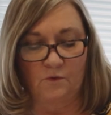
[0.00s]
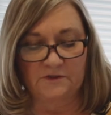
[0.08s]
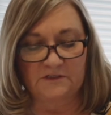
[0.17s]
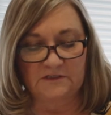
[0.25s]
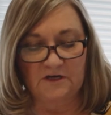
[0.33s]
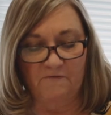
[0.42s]
or
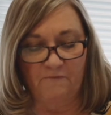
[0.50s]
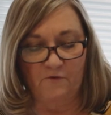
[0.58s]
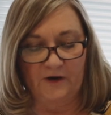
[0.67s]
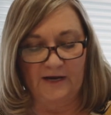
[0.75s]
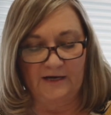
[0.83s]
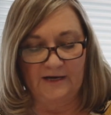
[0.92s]

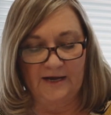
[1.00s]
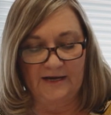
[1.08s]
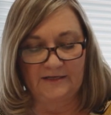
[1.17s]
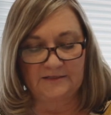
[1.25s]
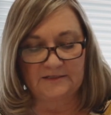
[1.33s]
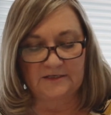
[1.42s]
suffering
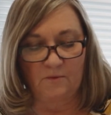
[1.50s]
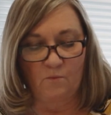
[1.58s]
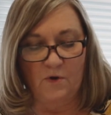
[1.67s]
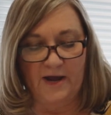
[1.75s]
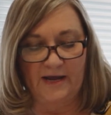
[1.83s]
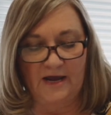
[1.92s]
in
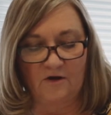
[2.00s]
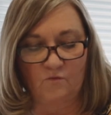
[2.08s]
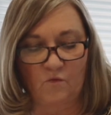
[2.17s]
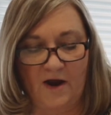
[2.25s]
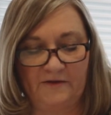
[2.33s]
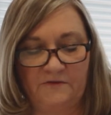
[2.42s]
some way
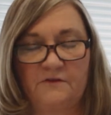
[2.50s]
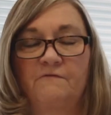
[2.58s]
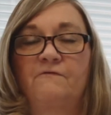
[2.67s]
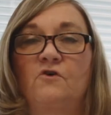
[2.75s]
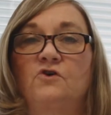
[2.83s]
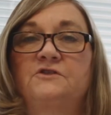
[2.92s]
and write the
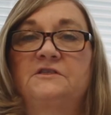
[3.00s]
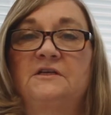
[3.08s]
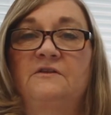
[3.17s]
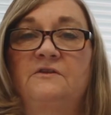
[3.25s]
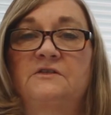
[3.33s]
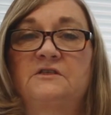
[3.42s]
verse
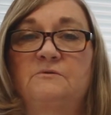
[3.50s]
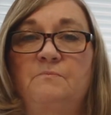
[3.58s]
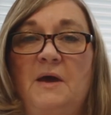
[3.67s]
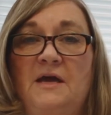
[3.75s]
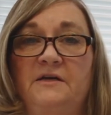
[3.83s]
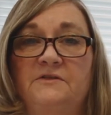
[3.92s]
in the
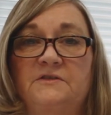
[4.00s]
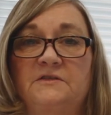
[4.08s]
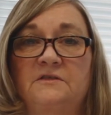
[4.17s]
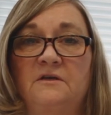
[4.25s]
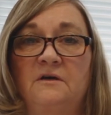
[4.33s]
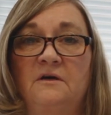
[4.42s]

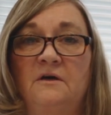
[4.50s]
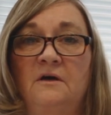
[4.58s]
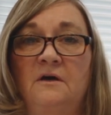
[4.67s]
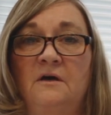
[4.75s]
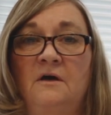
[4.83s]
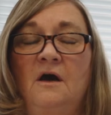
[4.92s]
space.
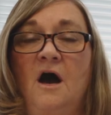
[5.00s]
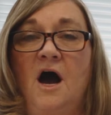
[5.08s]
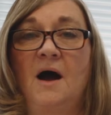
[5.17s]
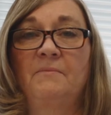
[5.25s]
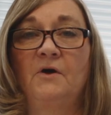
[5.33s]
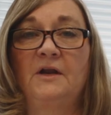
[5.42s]

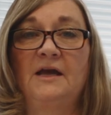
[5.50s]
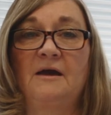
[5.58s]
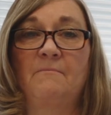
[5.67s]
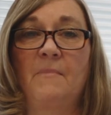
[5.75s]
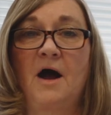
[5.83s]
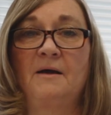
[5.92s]
I'm going to
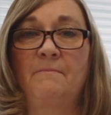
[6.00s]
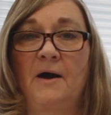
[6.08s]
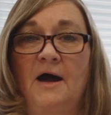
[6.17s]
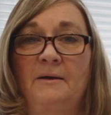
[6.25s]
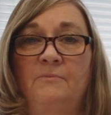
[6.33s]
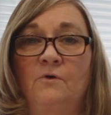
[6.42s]
get my
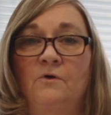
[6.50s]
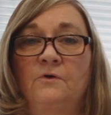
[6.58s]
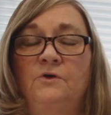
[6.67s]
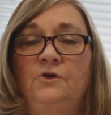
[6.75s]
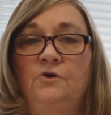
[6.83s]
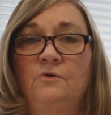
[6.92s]

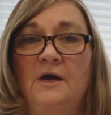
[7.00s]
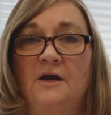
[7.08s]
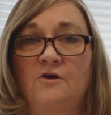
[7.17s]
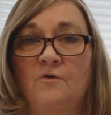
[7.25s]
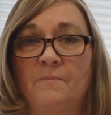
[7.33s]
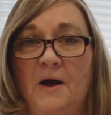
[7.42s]
Bible, you
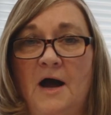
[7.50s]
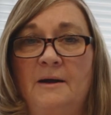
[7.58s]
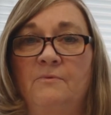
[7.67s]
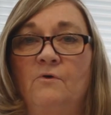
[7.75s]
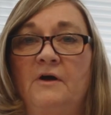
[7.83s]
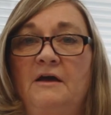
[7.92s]
get your
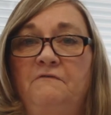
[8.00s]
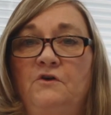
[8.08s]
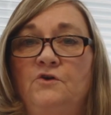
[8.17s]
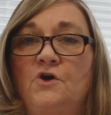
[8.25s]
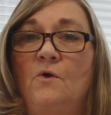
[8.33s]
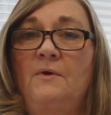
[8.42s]
Bible. If
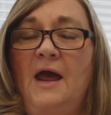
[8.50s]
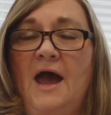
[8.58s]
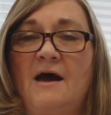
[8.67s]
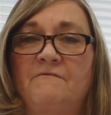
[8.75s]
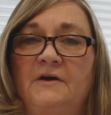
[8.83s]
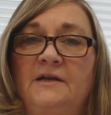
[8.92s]
you don't
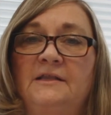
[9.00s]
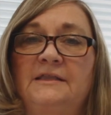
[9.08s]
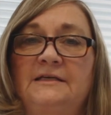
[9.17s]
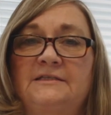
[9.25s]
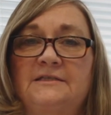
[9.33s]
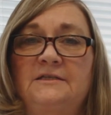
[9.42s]
have it,
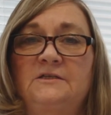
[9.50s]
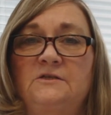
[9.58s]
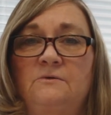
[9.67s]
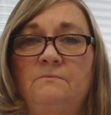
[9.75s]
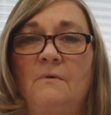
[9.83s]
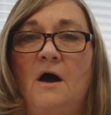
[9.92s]
listen
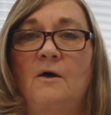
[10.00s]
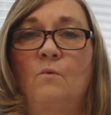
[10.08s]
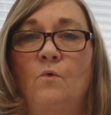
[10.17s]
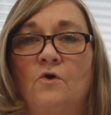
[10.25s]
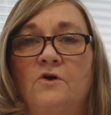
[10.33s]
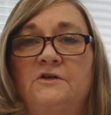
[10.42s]
to my
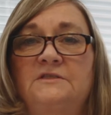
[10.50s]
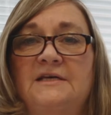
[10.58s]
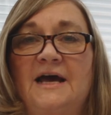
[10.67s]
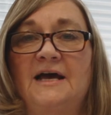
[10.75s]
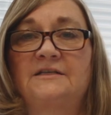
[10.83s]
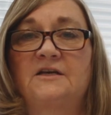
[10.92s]
words
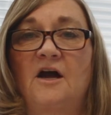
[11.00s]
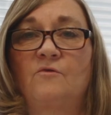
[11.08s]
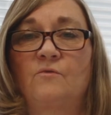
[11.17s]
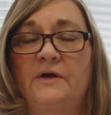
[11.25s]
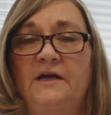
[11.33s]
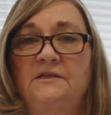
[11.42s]
as I
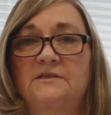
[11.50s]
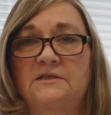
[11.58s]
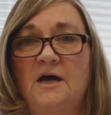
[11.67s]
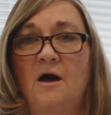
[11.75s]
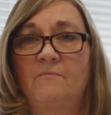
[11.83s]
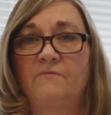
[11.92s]
read
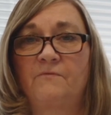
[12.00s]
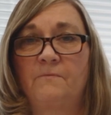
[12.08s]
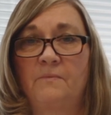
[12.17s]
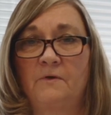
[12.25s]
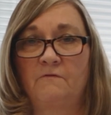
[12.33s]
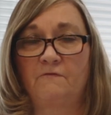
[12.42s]
Psalm
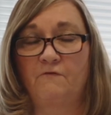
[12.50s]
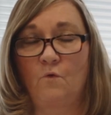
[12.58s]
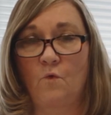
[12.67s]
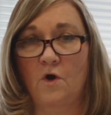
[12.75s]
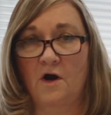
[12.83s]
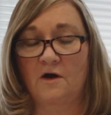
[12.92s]

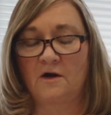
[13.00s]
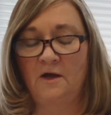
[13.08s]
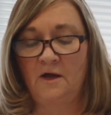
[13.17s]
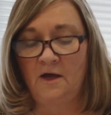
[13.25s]
4.